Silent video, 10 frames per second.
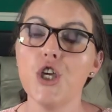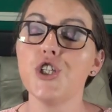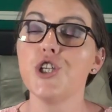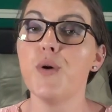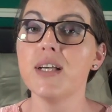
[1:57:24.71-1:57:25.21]

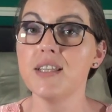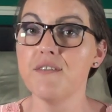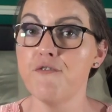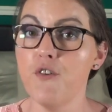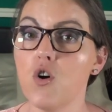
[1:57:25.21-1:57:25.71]
She was
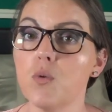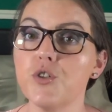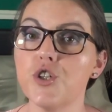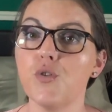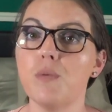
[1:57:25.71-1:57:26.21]
informed
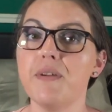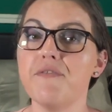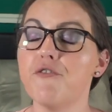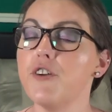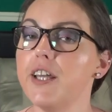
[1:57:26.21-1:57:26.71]
she will
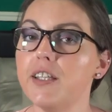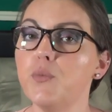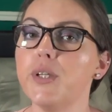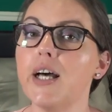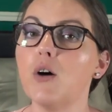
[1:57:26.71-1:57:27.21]
be freed
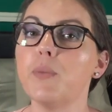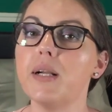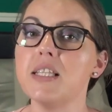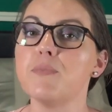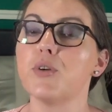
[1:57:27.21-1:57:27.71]
without
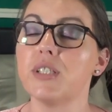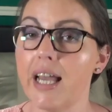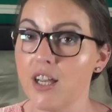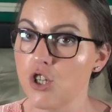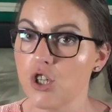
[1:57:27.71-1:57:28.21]
police
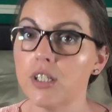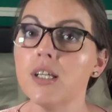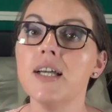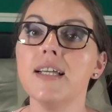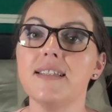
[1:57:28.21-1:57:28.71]
protection,